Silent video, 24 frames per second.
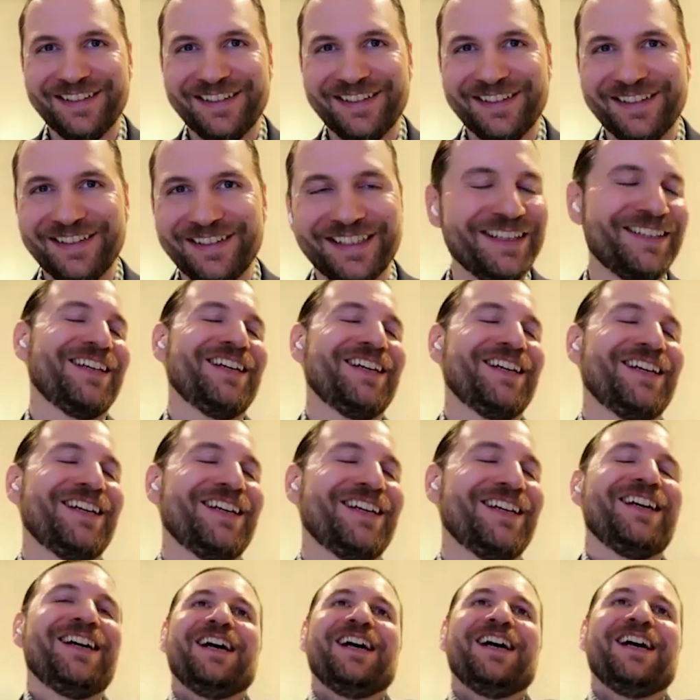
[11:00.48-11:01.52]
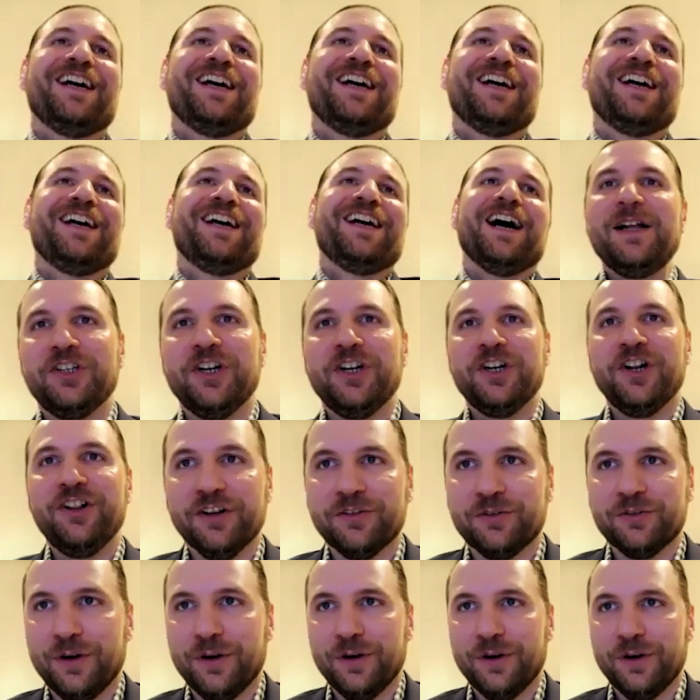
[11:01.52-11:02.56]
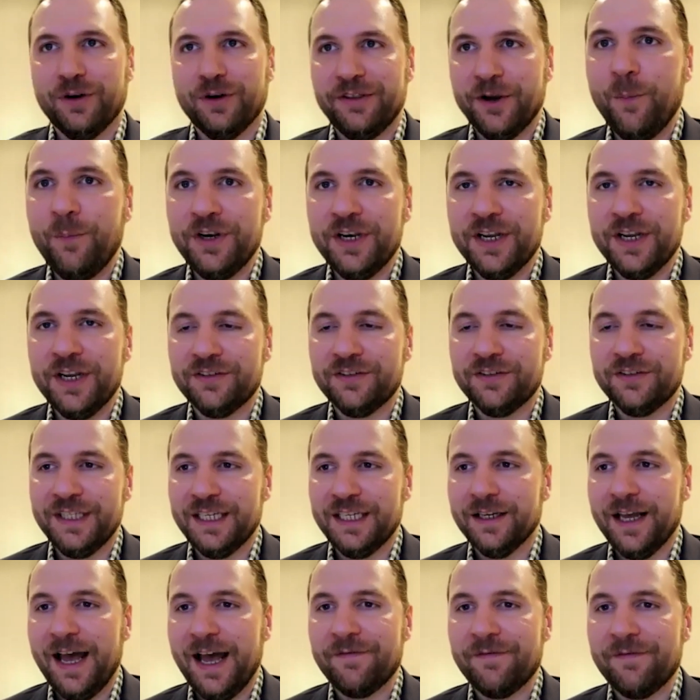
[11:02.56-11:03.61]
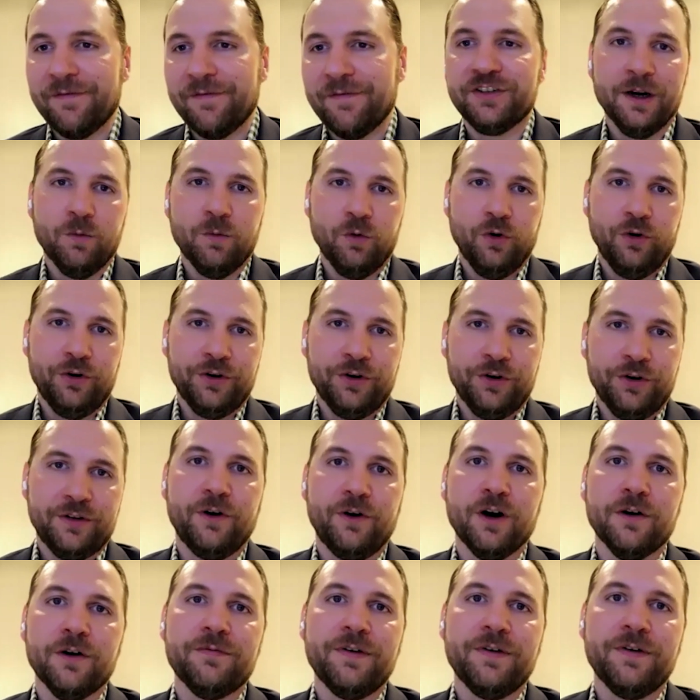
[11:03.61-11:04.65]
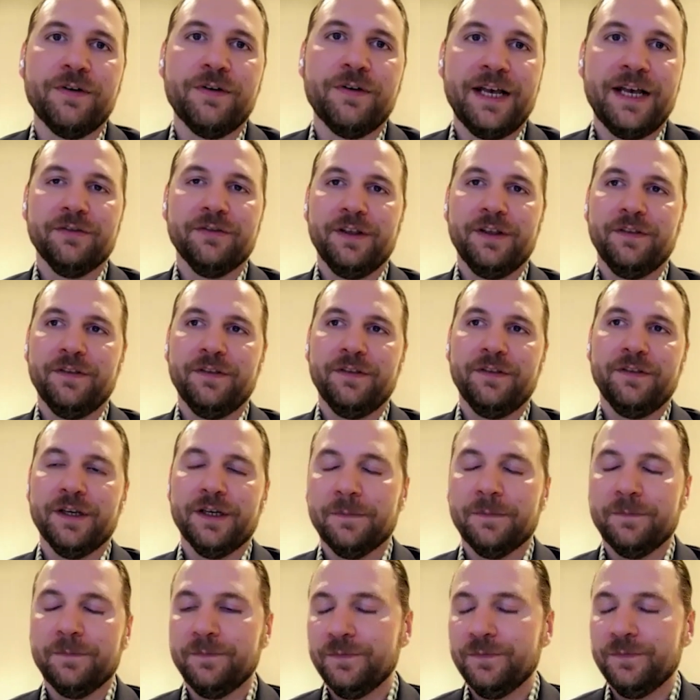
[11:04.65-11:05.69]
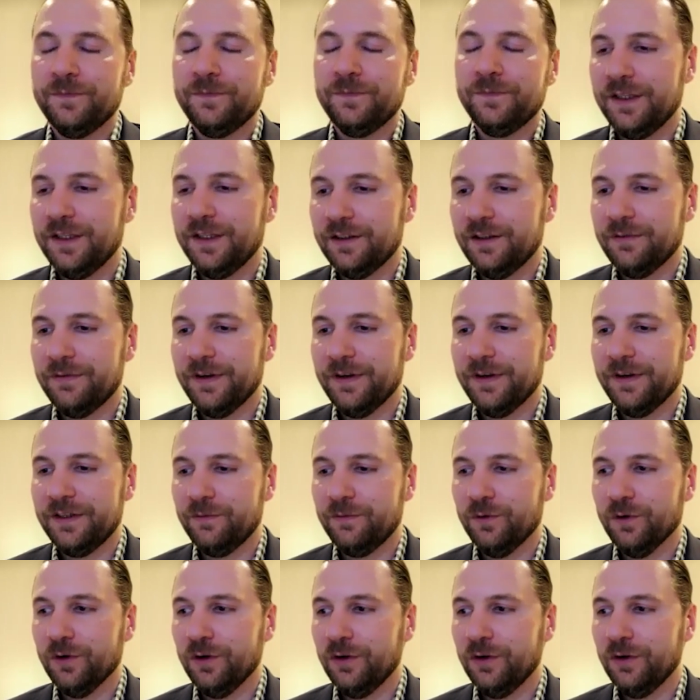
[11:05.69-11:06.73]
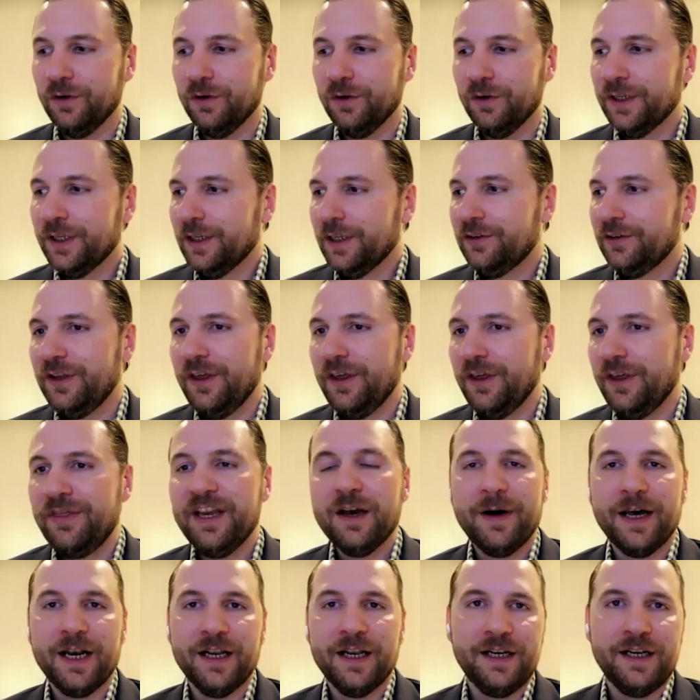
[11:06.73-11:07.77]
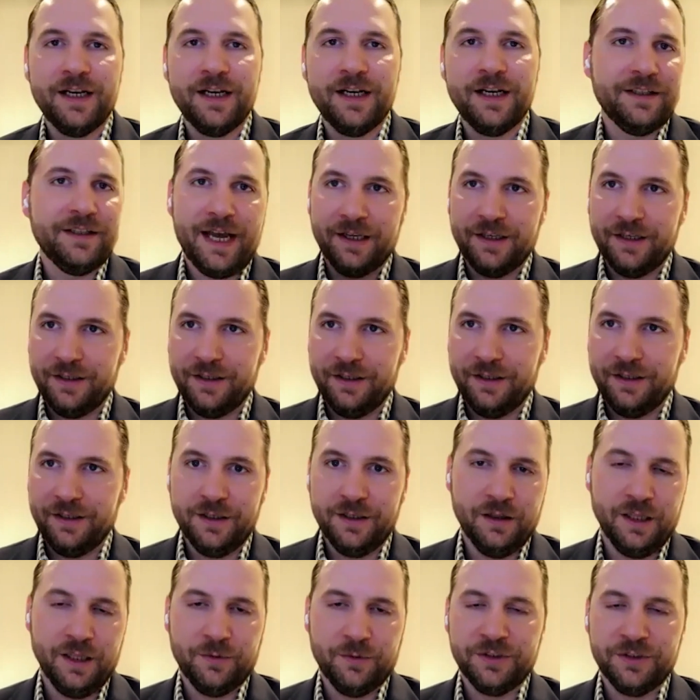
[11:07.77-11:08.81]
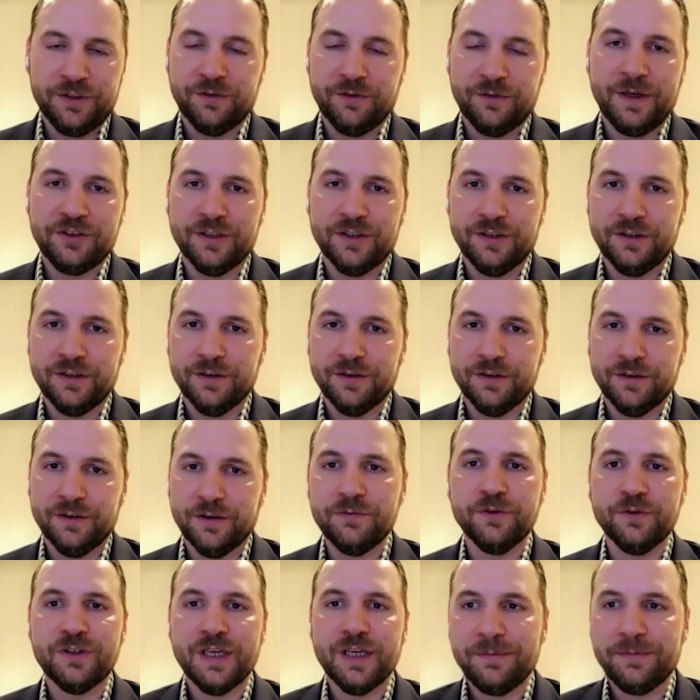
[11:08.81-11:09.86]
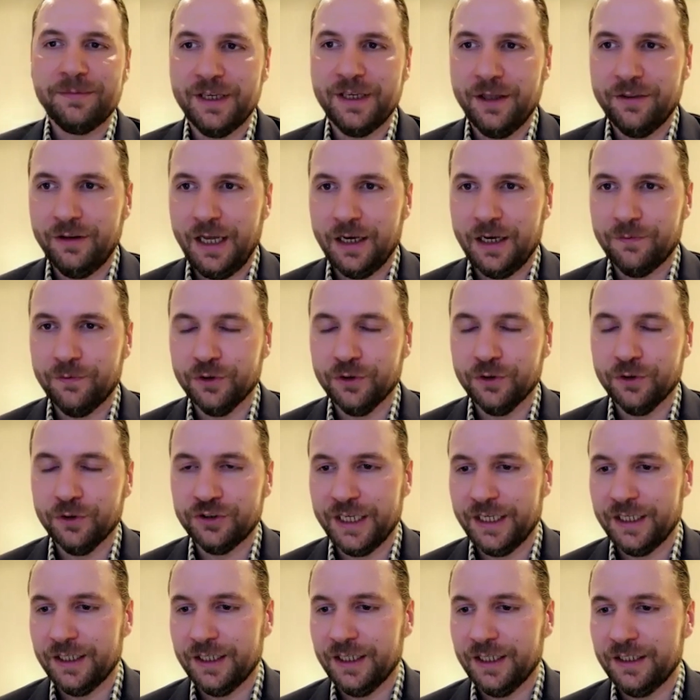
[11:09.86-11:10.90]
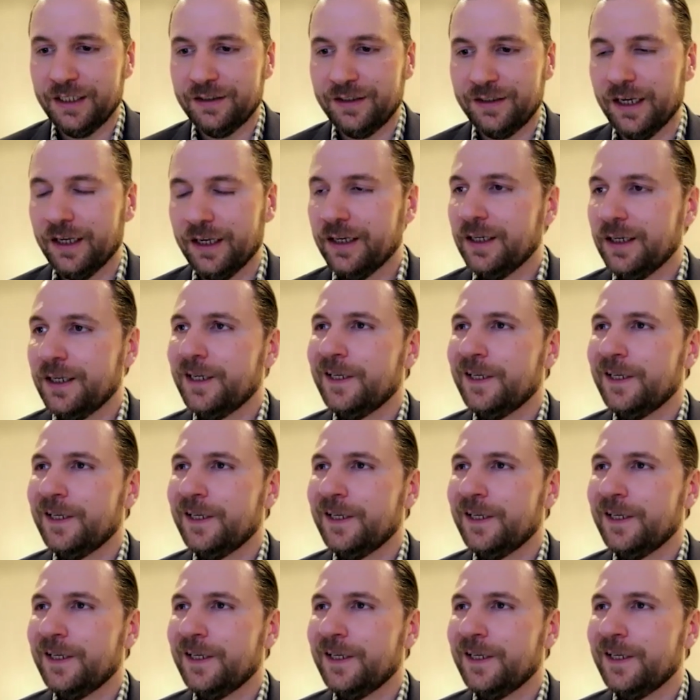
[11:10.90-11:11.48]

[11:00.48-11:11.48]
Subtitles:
we can't say this. I mentioned earlier, sort of the openness in the adversary world is far faster than the defensive world. So you think about an attack, you know, like we just mentioned a few times now, the Log4j attack.